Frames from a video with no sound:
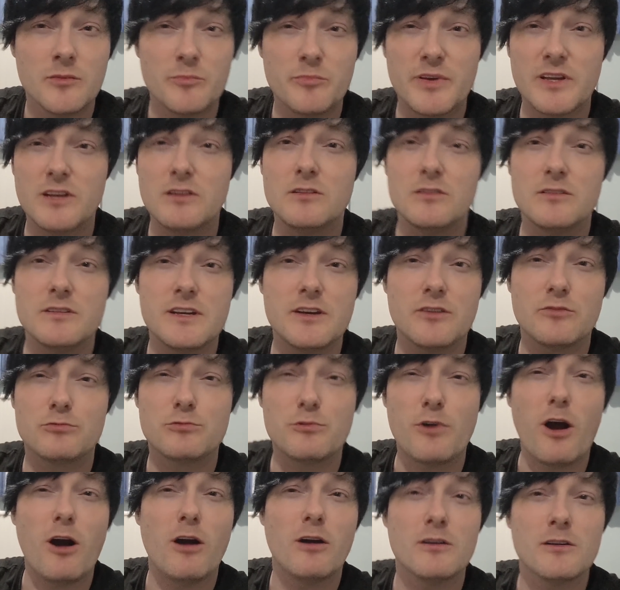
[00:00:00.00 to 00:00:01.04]
build it
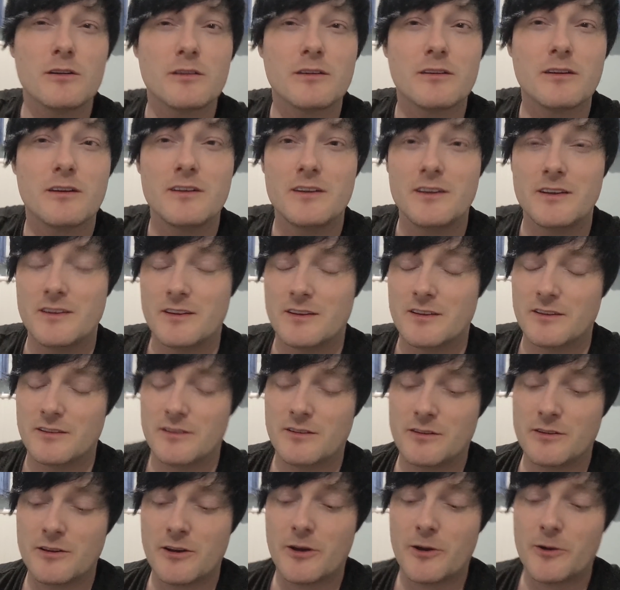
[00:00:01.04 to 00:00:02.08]
wrong.
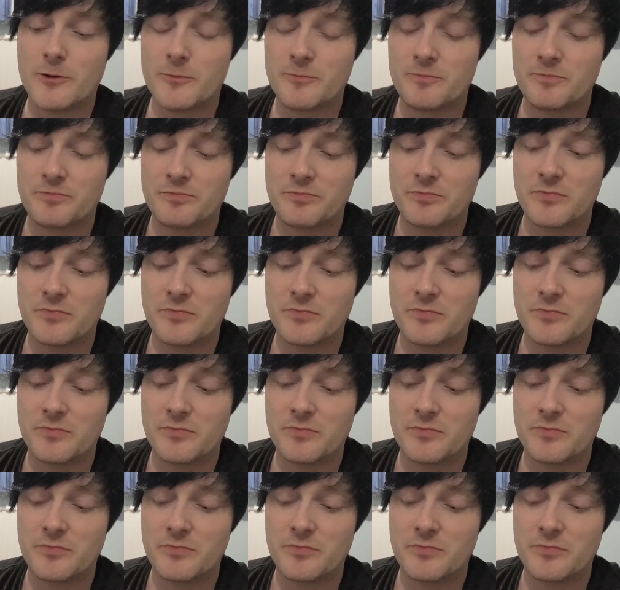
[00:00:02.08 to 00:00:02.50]
You know,